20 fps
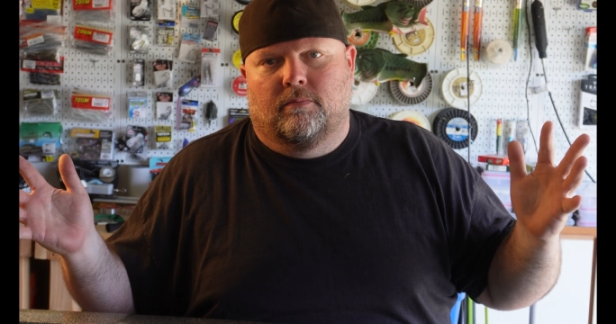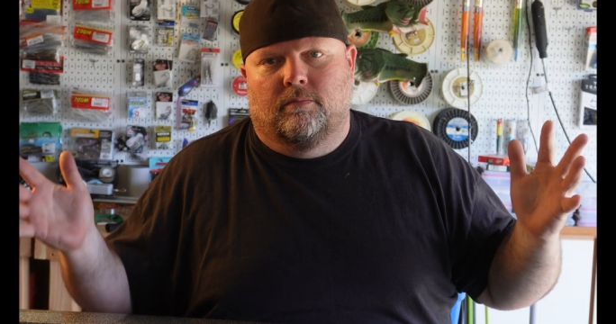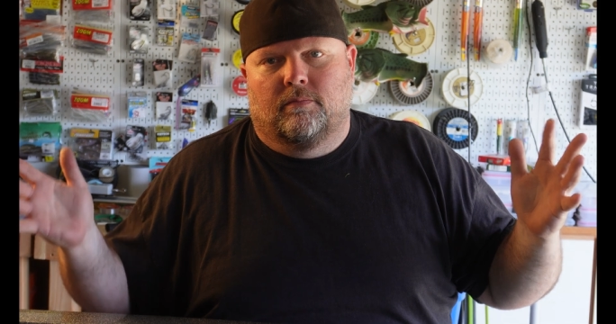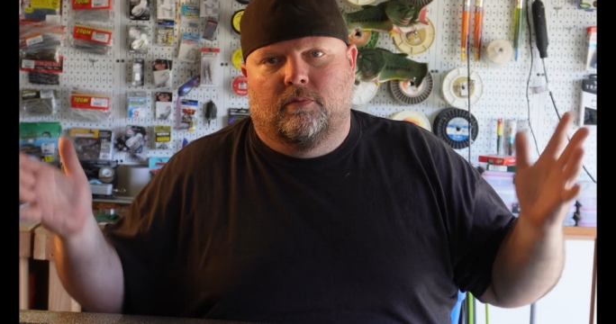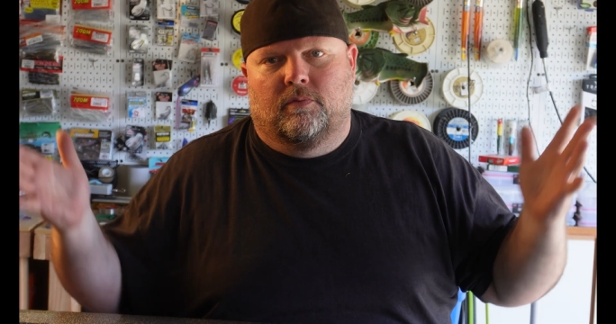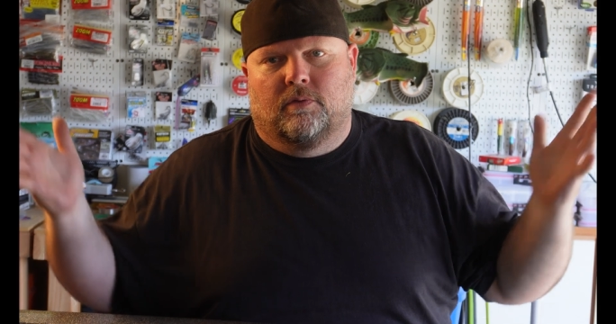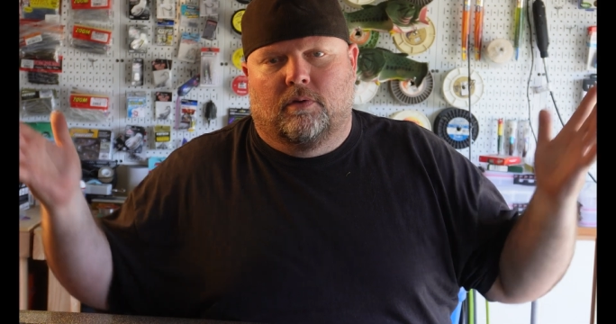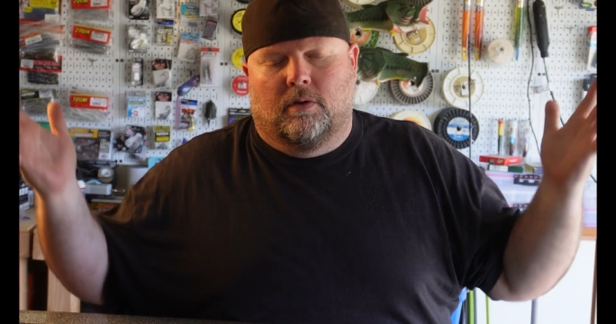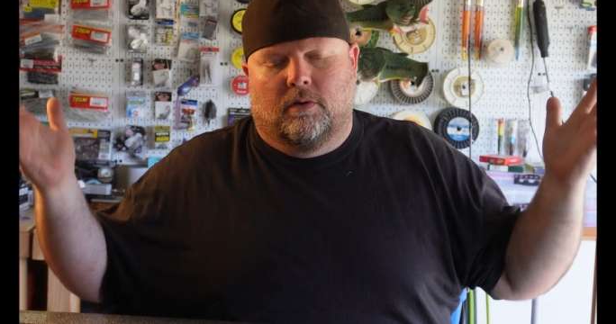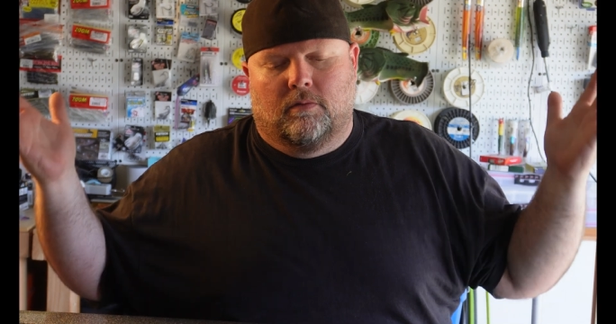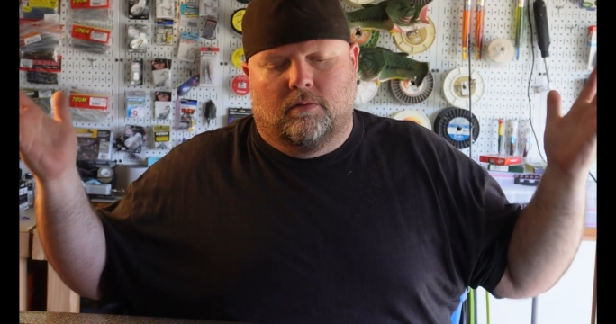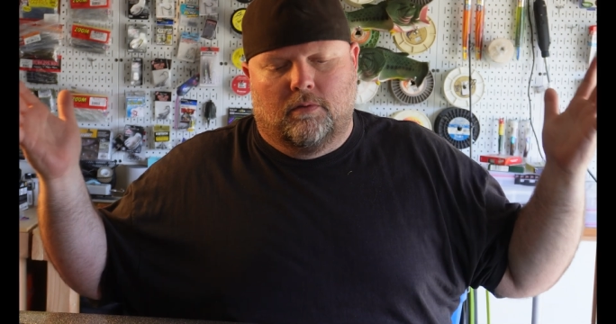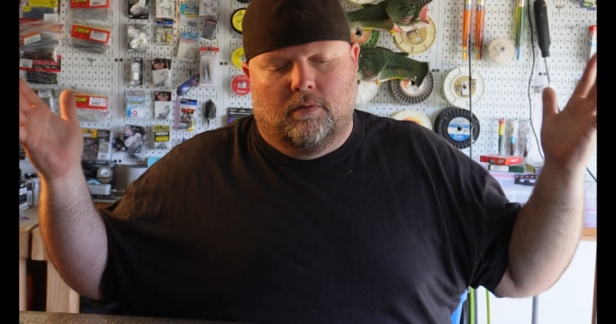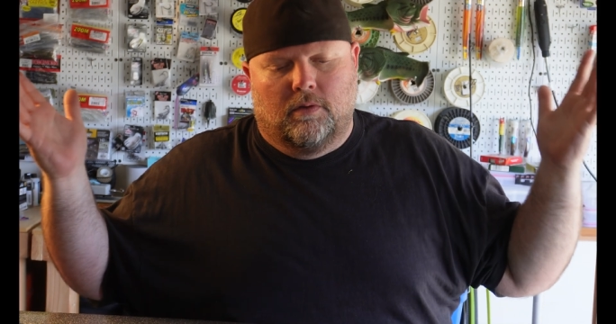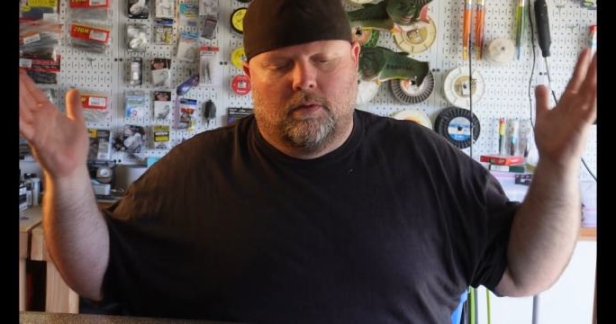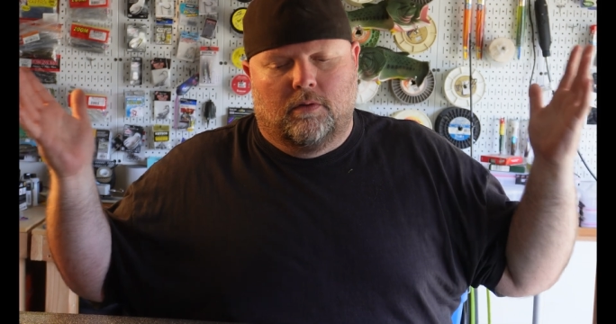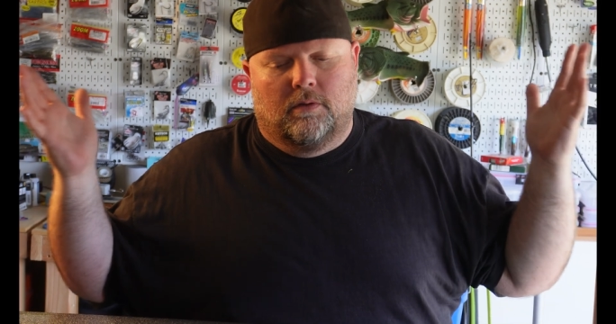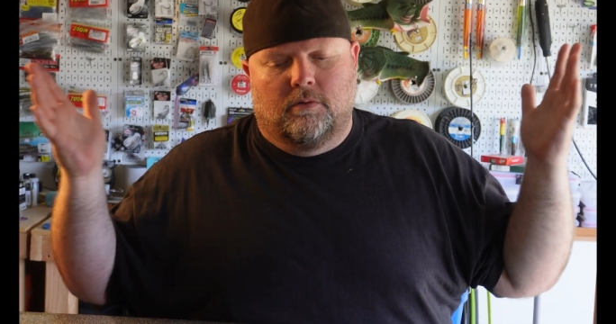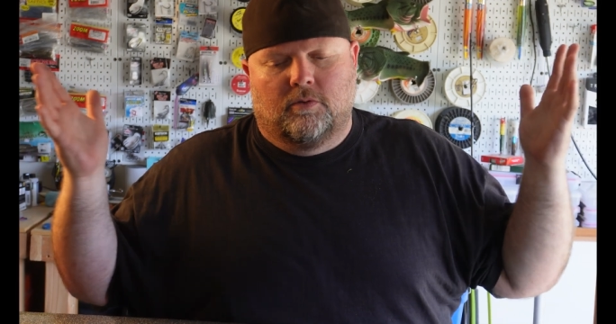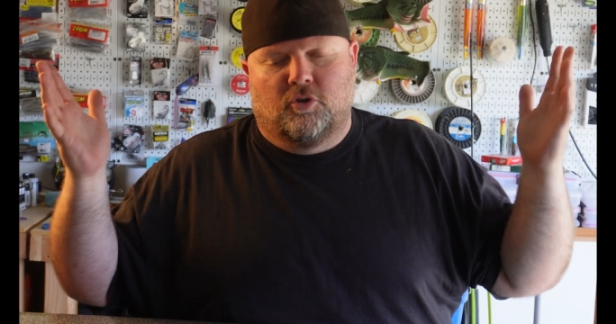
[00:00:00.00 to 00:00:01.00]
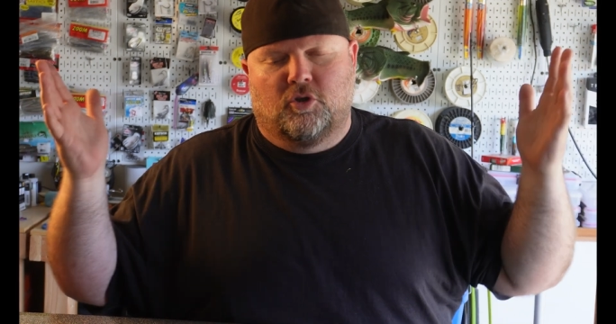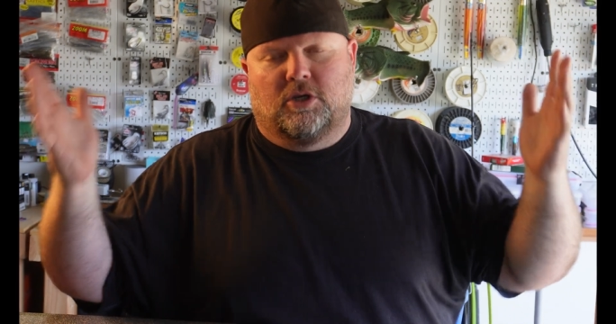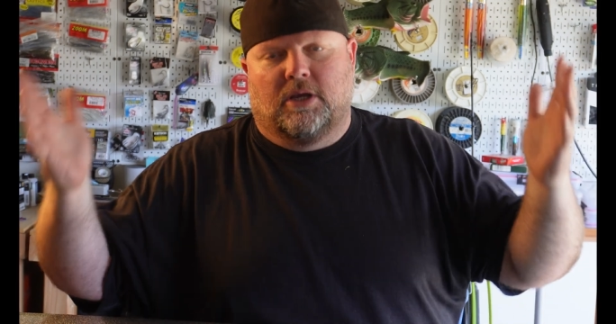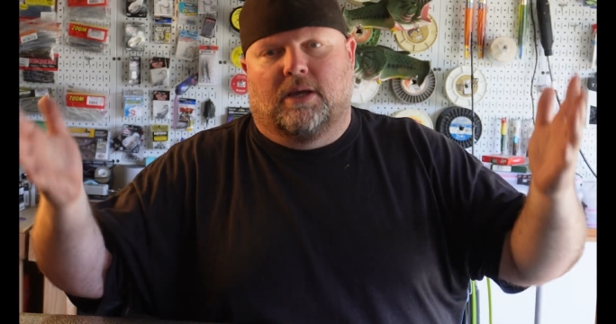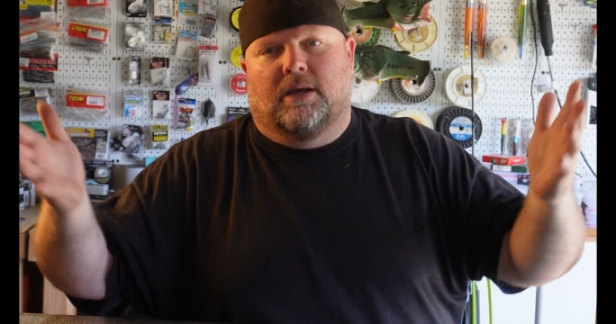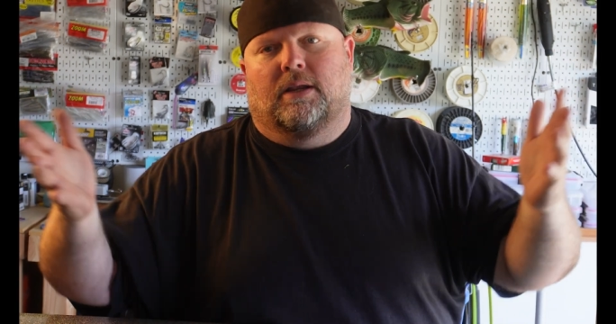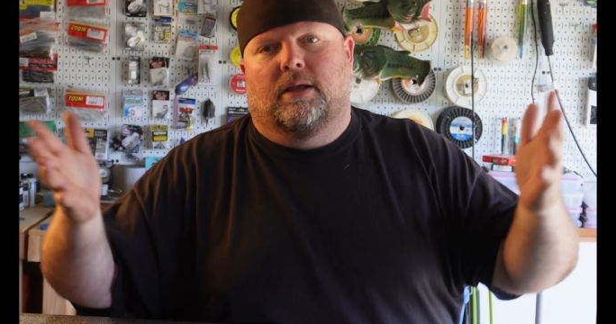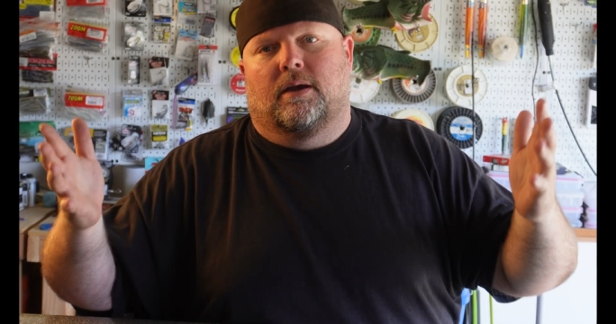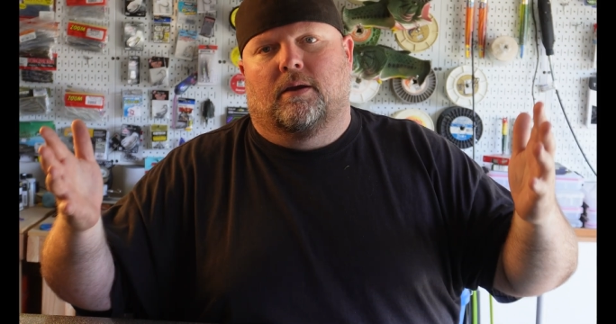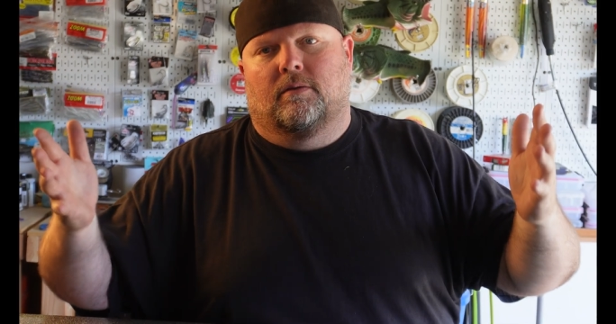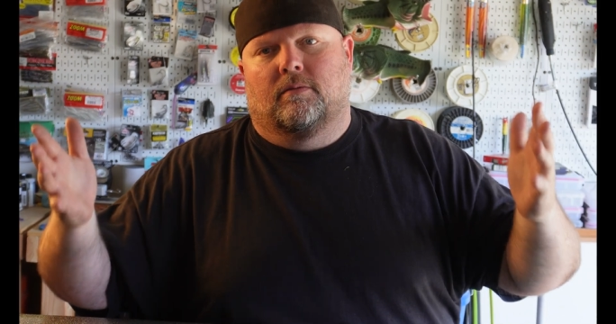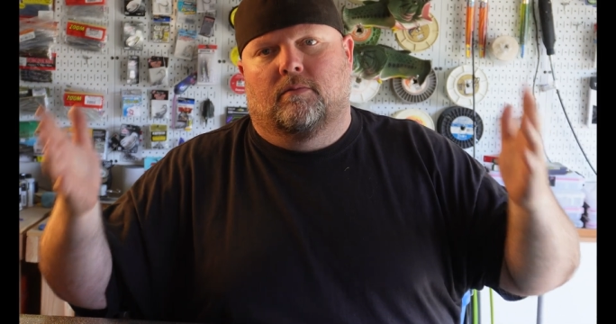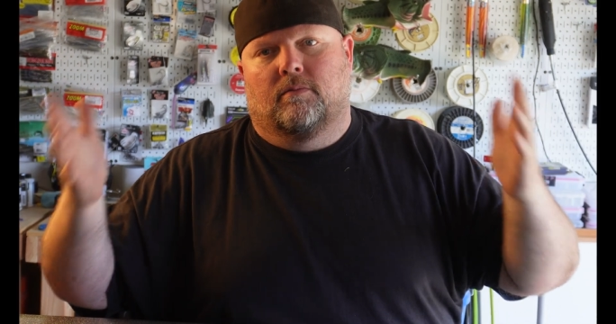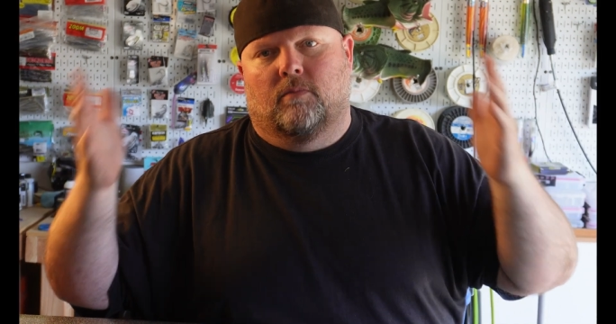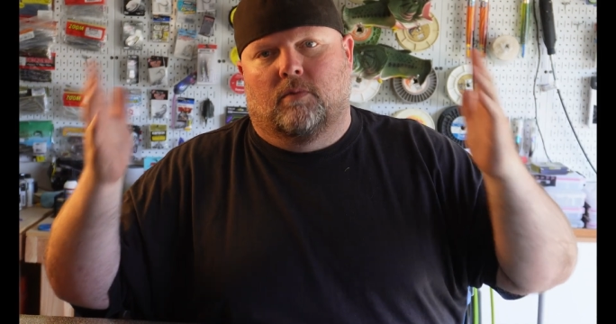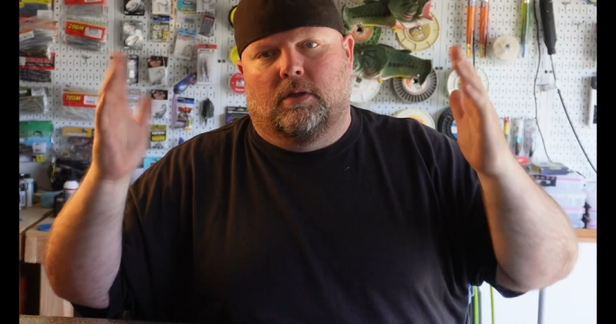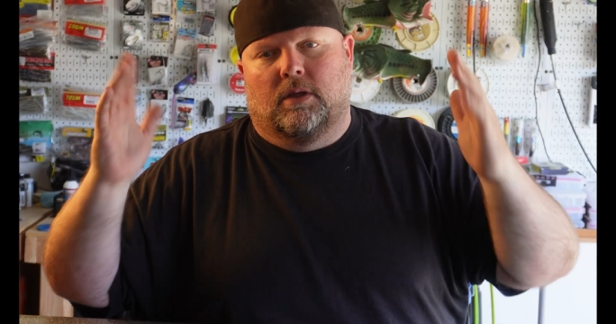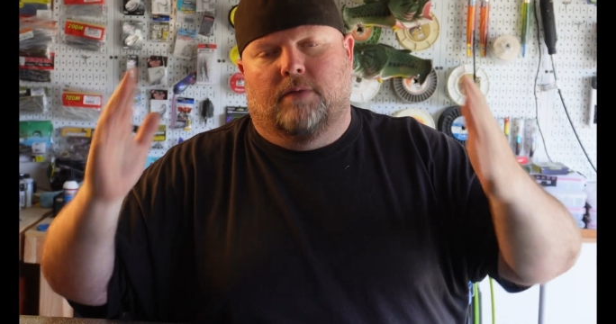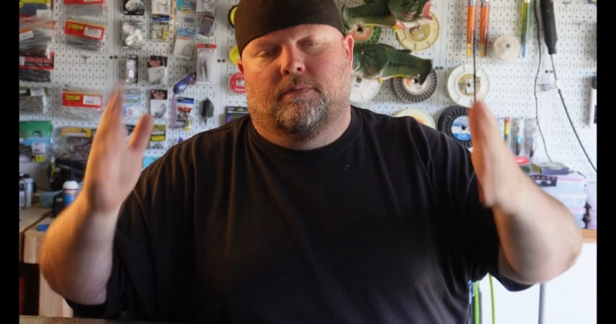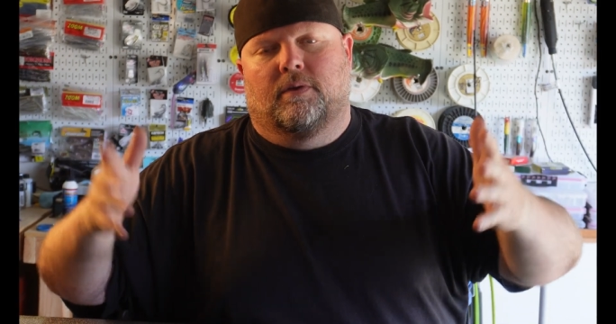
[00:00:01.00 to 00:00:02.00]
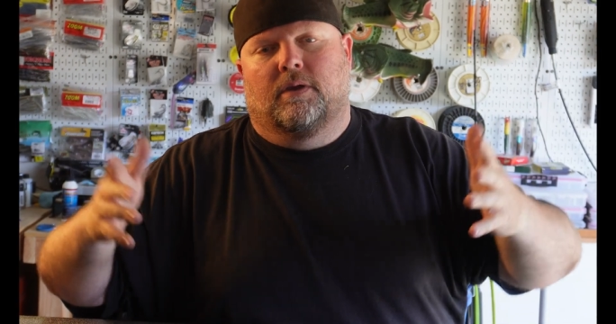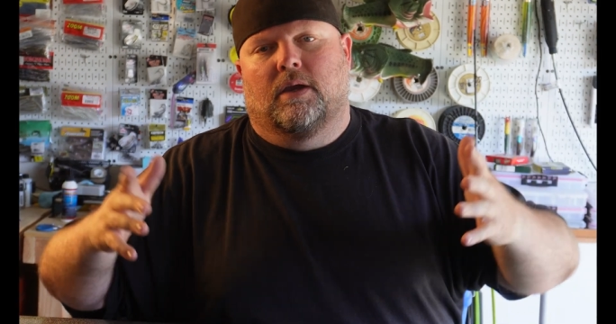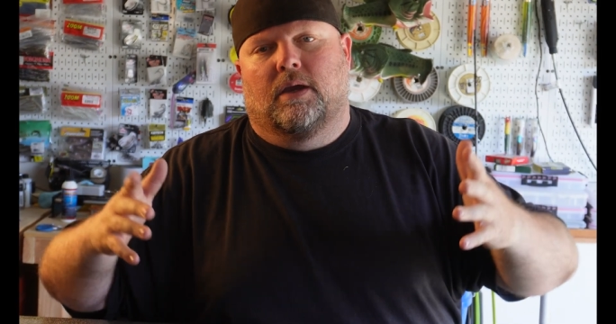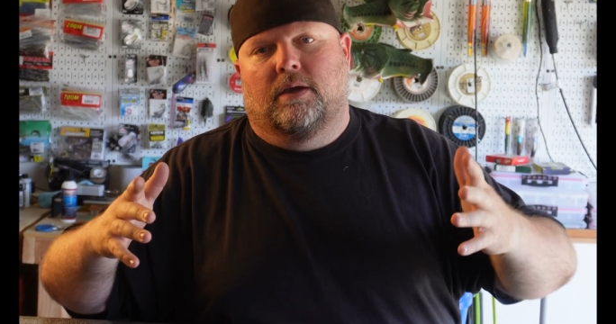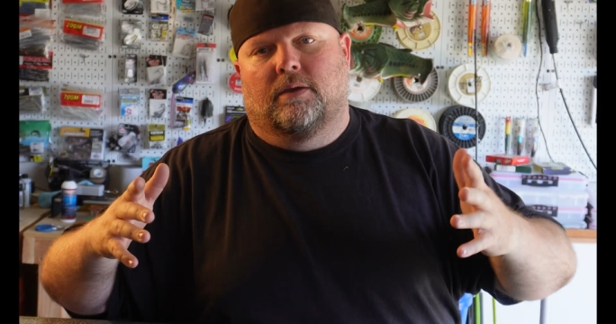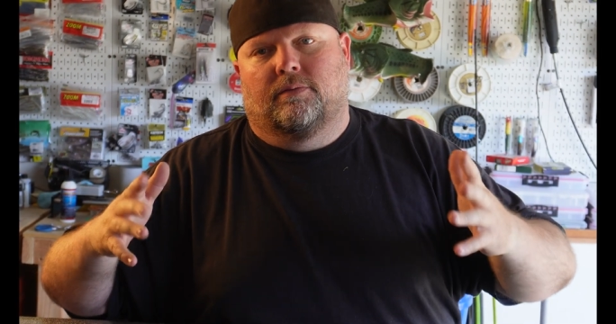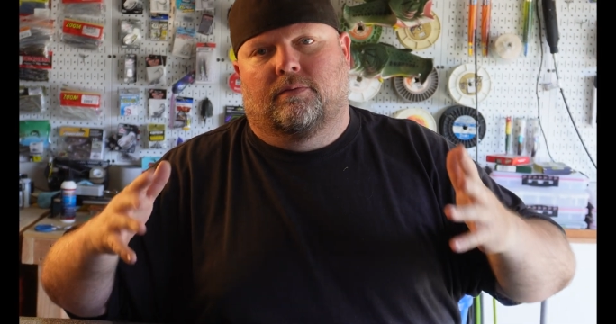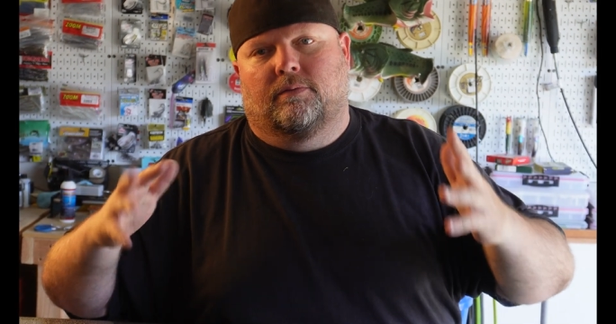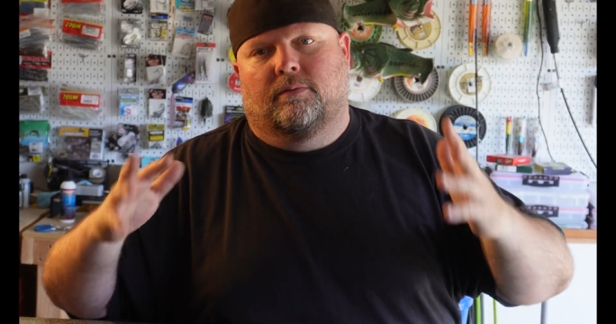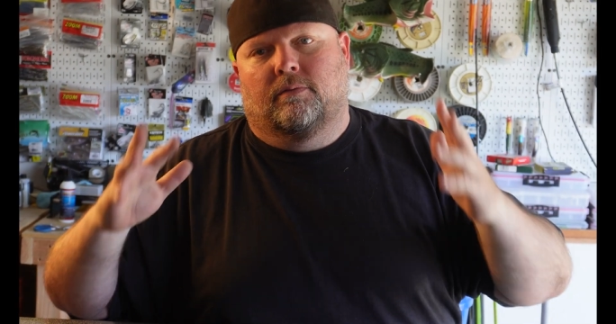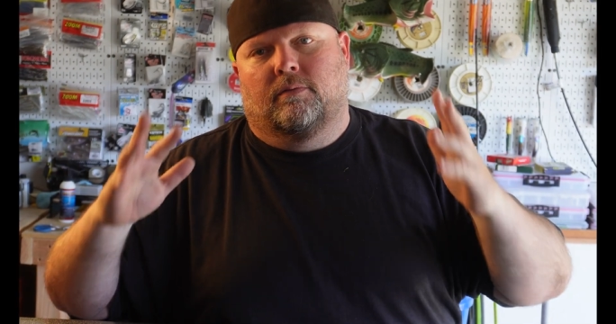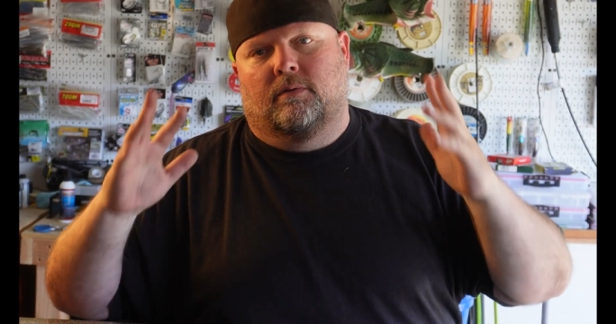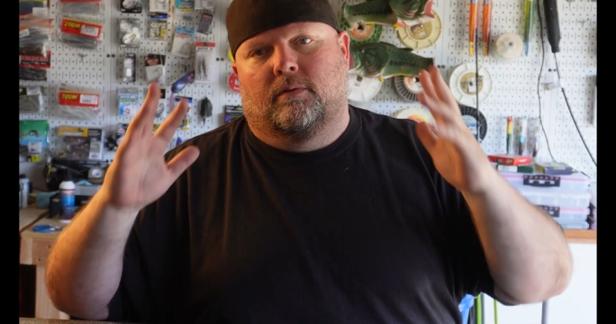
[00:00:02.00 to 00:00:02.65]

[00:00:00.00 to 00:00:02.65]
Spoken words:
So check it out. We love you guys.